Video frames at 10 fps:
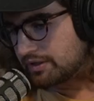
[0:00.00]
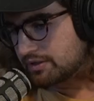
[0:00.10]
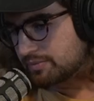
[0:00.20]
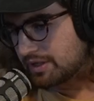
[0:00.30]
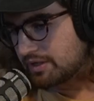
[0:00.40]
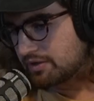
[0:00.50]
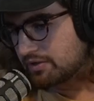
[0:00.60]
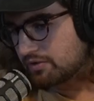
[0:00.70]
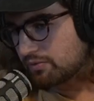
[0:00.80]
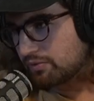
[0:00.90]
it's obtained
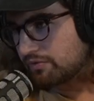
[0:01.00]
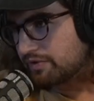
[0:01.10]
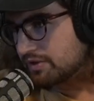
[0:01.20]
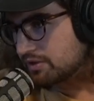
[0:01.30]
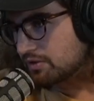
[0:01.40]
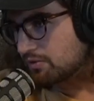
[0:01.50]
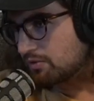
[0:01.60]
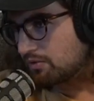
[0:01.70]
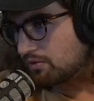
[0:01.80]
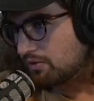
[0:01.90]
through
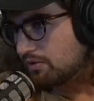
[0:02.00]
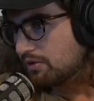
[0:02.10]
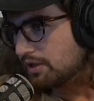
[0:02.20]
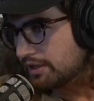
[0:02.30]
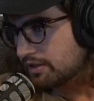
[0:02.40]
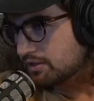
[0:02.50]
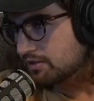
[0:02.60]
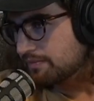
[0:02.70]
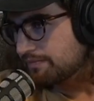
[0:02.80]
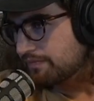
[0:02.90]
physical
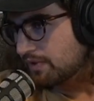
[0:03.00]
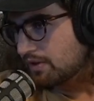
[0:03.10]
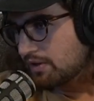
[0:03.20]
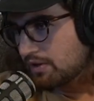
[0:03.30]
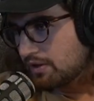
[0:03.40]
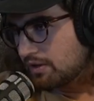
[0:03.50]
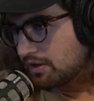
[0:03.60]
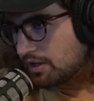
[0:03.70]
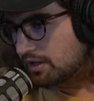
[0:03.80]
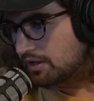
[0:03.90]
licks.
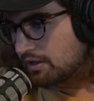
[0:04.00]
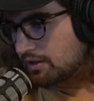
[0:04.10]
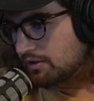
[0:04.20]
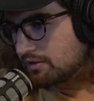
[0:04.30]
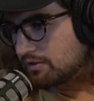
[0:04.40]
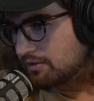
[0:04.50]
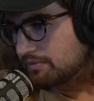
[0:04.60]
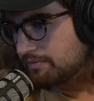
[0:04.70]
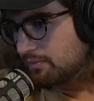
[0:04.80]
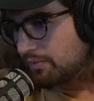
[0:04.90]
And
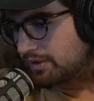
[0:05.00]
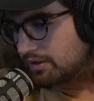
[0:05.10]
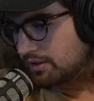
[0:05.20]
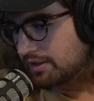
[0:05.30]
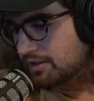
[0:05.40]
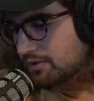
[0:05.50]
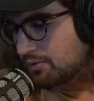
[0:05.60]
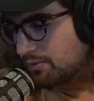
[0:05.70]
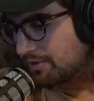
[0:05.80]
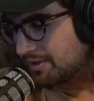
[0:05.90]
with the lick
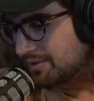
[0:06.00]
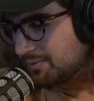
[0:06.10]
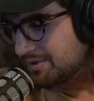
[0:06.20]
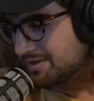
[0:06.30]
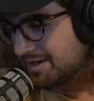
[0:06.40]
coin, what's